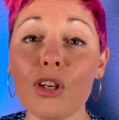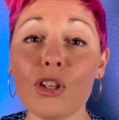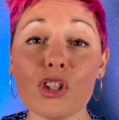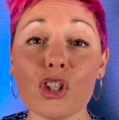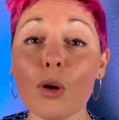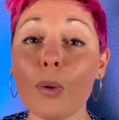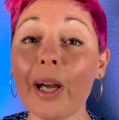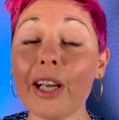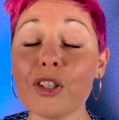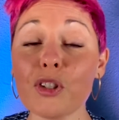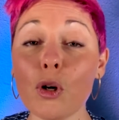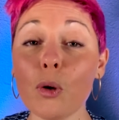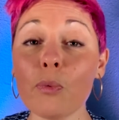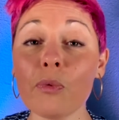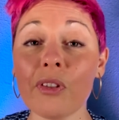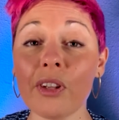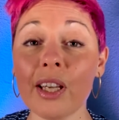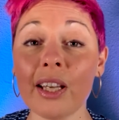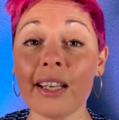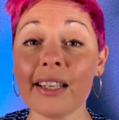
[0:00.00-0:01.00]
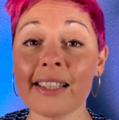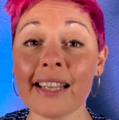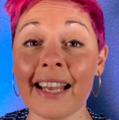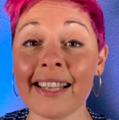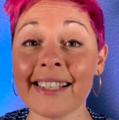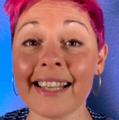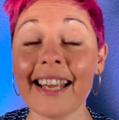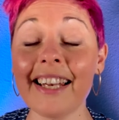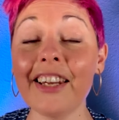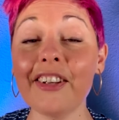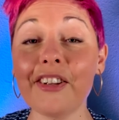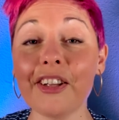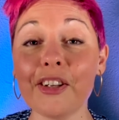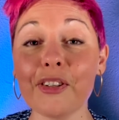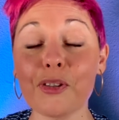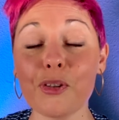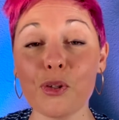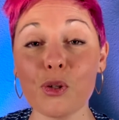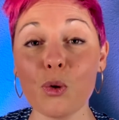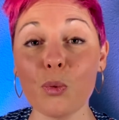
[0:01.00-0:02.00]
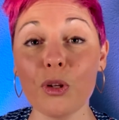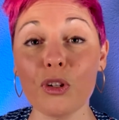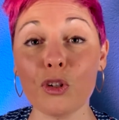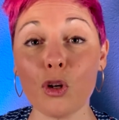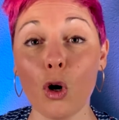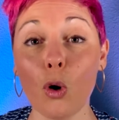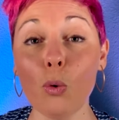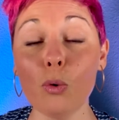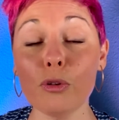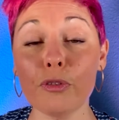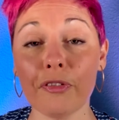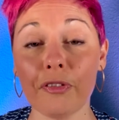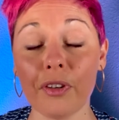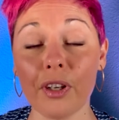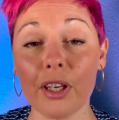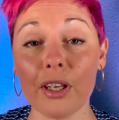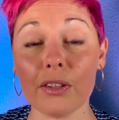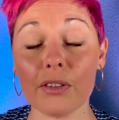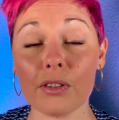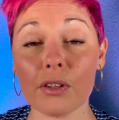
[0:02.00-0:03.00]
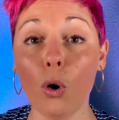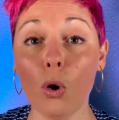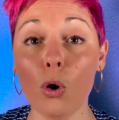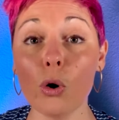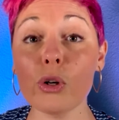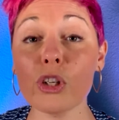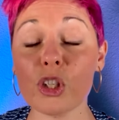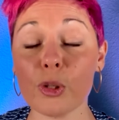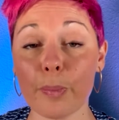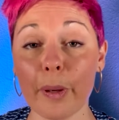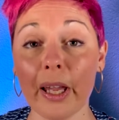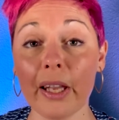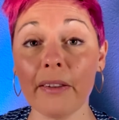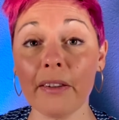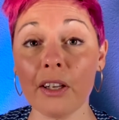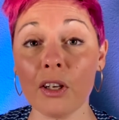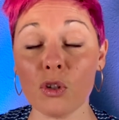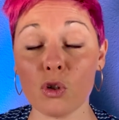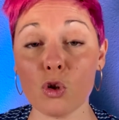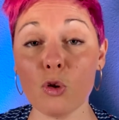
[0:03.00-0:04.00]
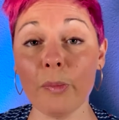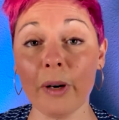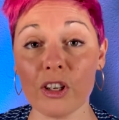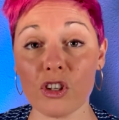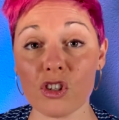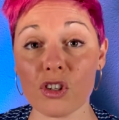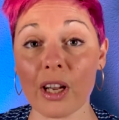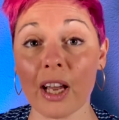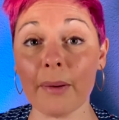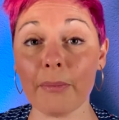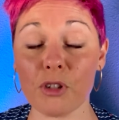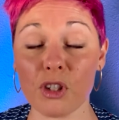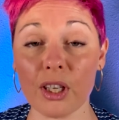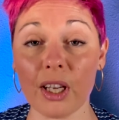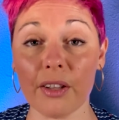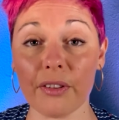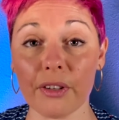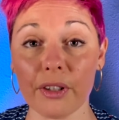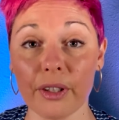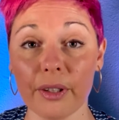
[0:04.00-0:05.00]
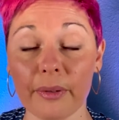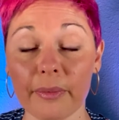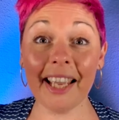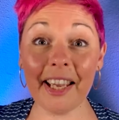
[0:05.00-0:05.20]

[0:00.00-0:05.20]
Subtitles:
So I don't think it has anything to do with cold feet or spending too much time together.